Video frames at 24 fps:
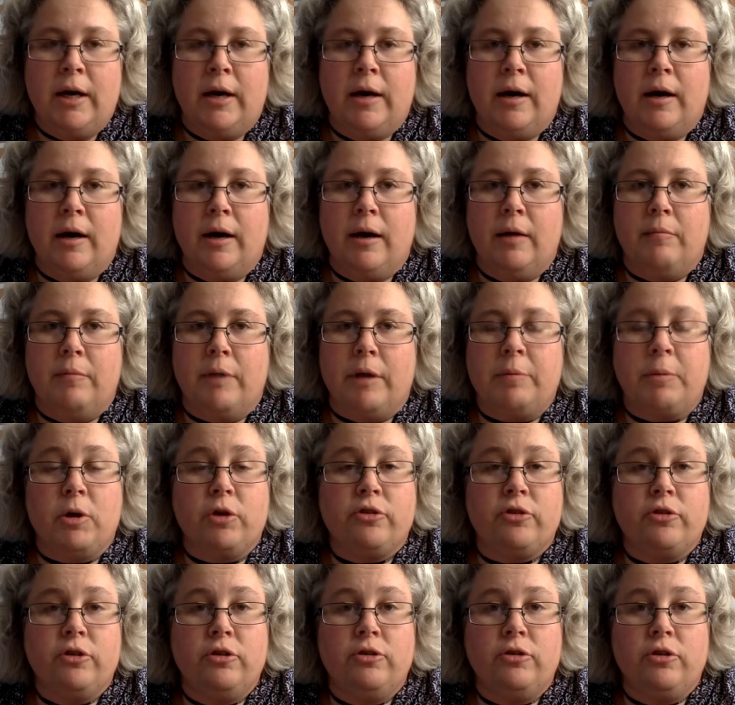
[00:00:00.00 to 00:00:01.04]
I'm
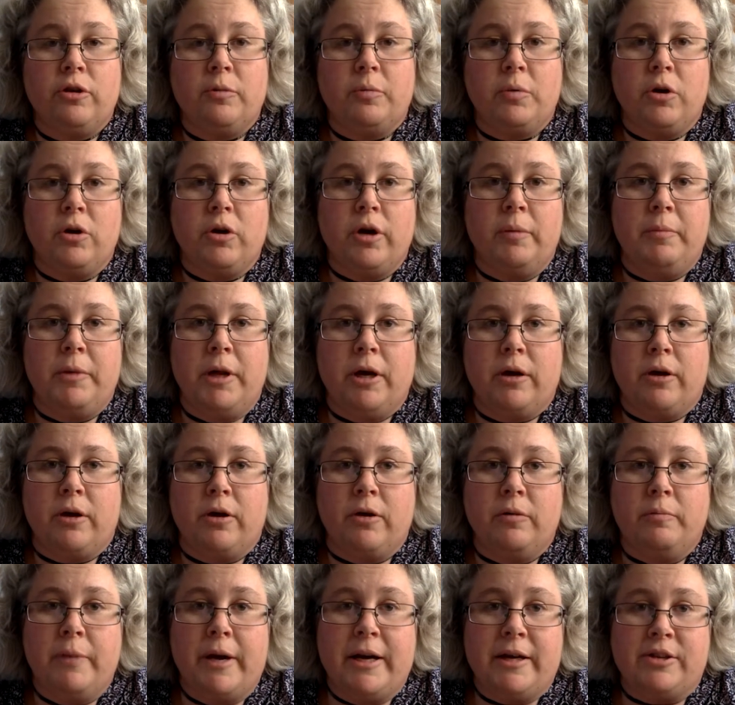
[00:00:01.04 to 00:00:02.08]
also using a program now
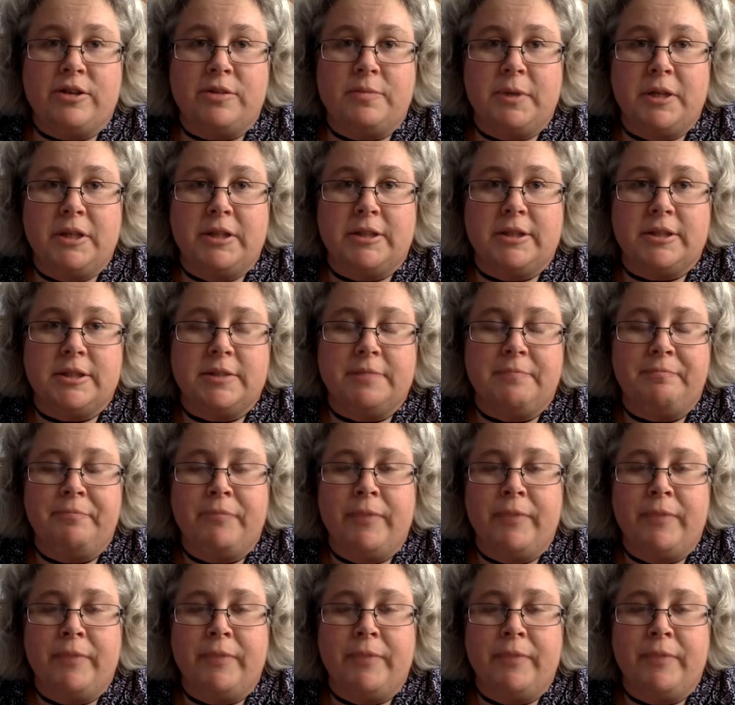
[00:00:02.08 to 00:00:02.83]
called MathSpace.